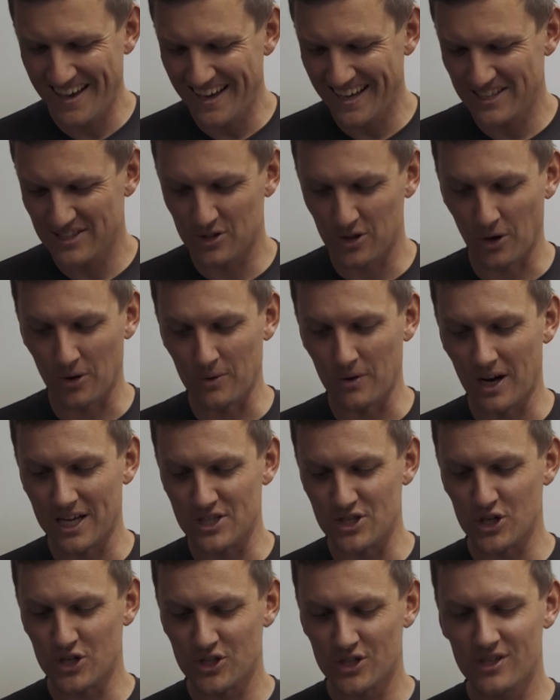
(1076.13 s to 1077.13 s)
So I
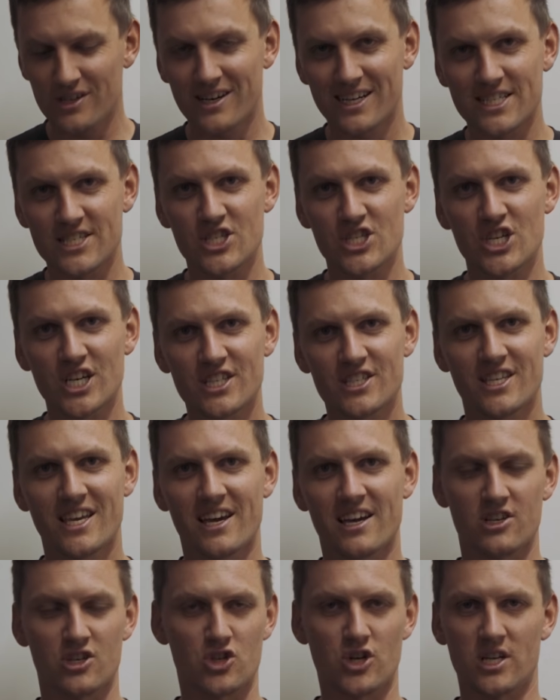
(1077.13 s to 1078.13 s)
just
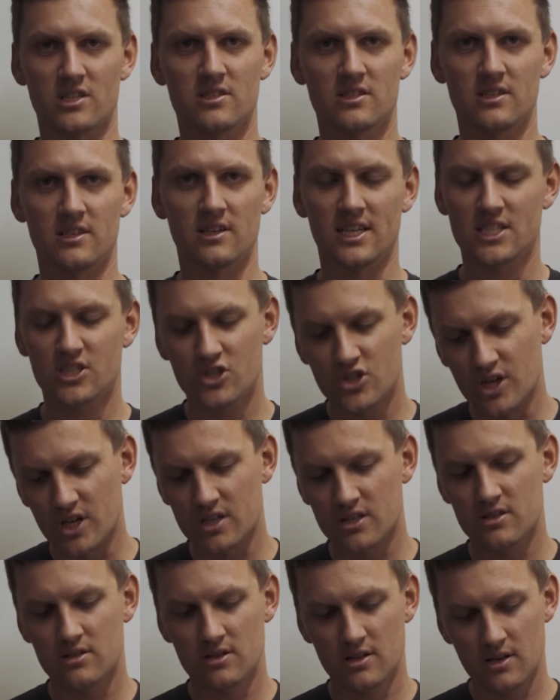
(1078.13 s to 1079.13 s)
can't trust
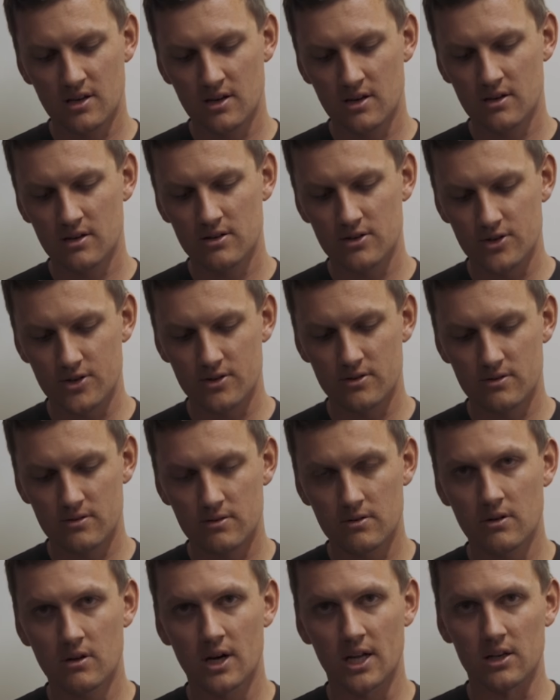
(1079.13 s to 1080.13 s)
it.
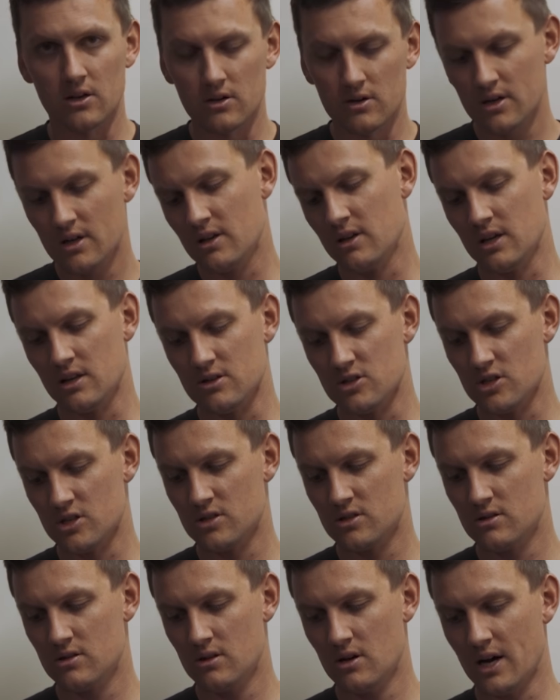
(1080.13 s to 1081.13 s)
I look at it and
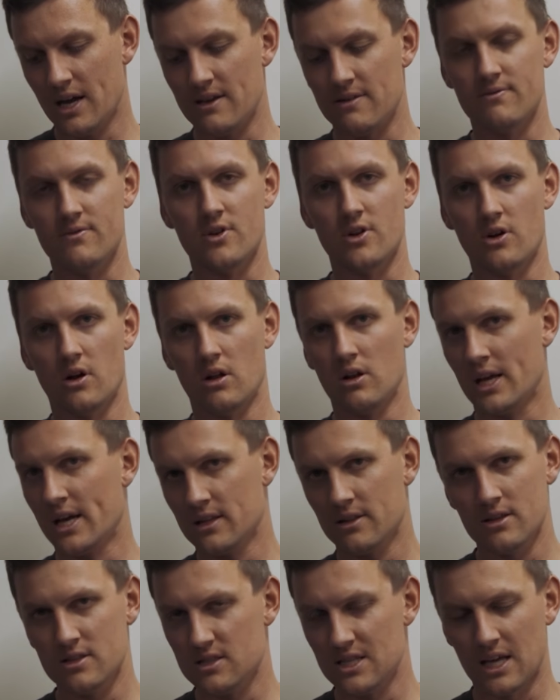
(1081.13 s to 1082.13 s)
I have
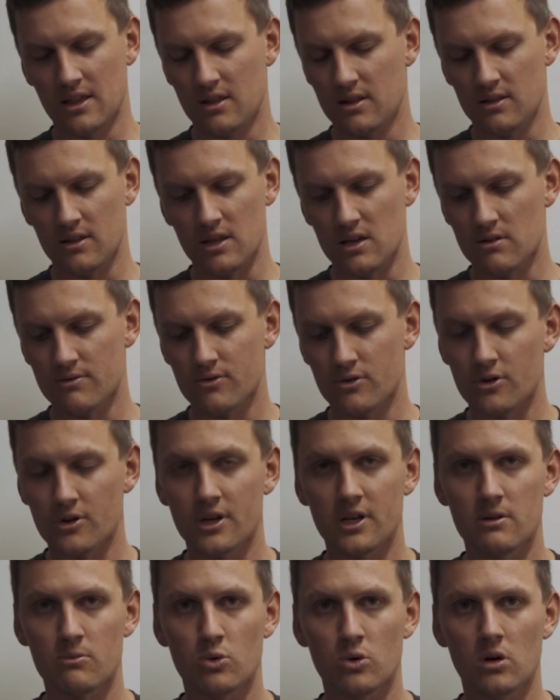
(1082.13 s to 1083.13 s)
there's nothing there for it
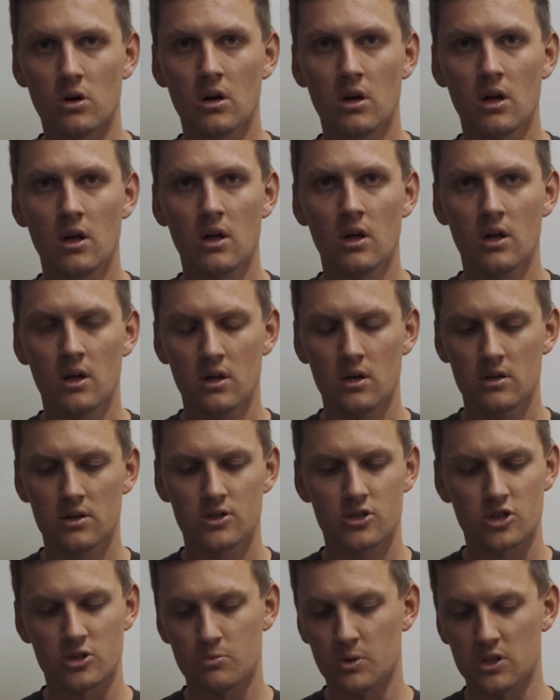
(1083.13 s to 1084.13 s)
anymore.
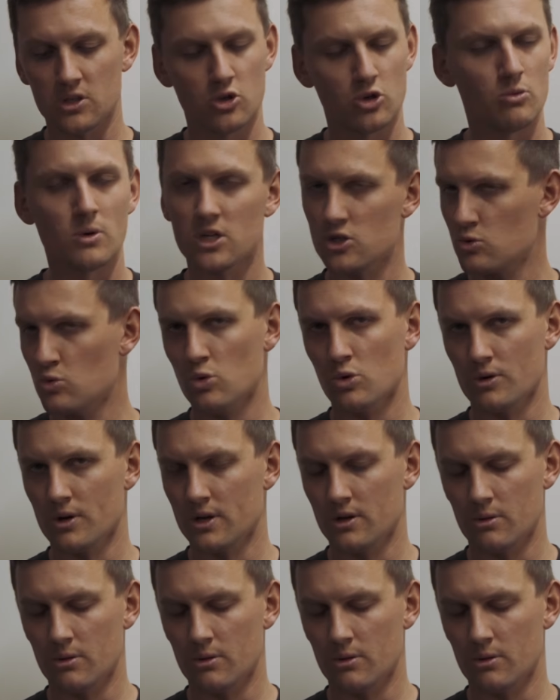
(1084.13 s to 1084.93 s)
It's just been too much water under